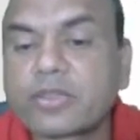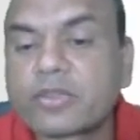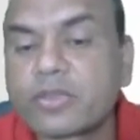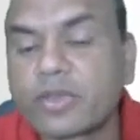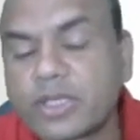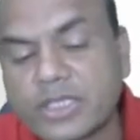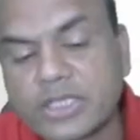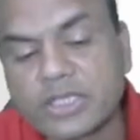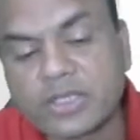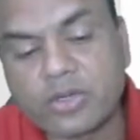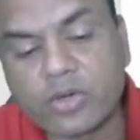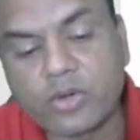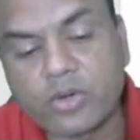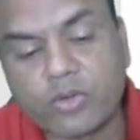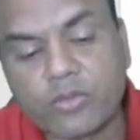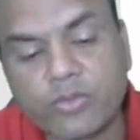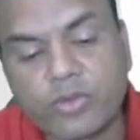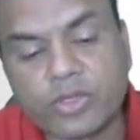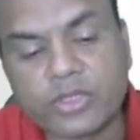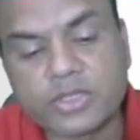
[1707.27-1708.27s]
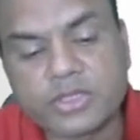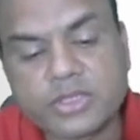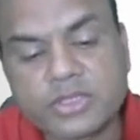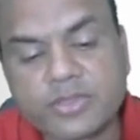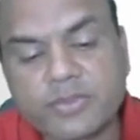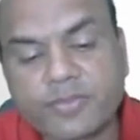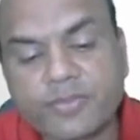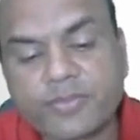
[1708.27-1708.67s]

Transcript: So is it true or false?